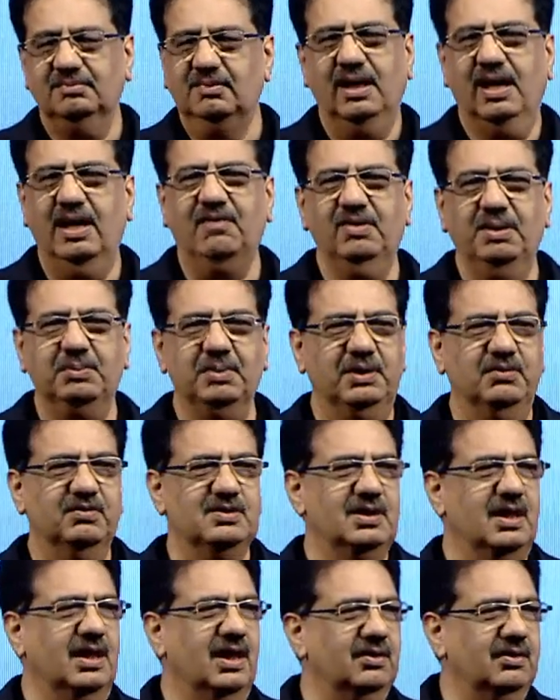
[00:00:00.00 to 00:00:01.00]
Everybody was
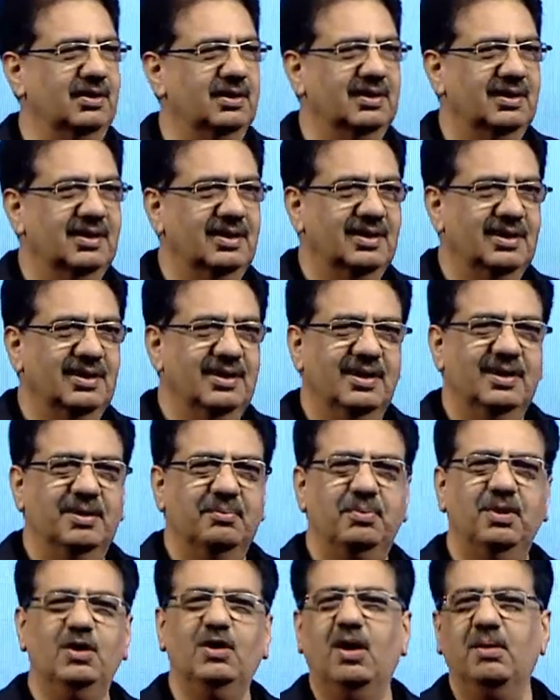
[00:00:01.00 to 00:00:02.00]
allowed,
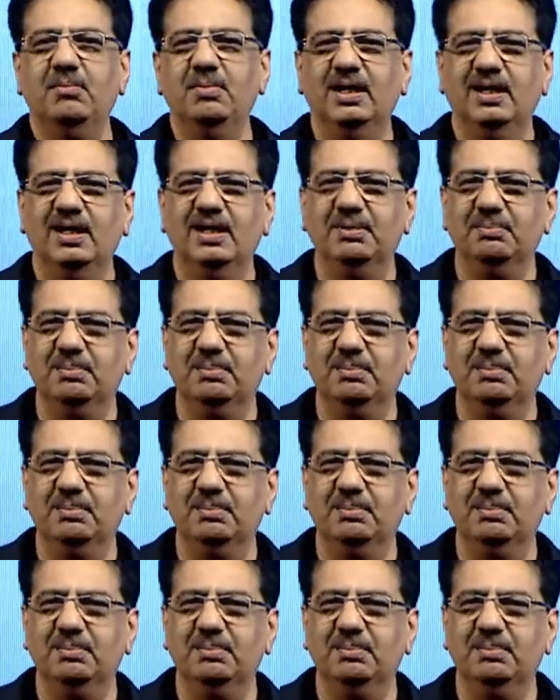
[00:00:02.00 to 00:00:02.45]
predominantly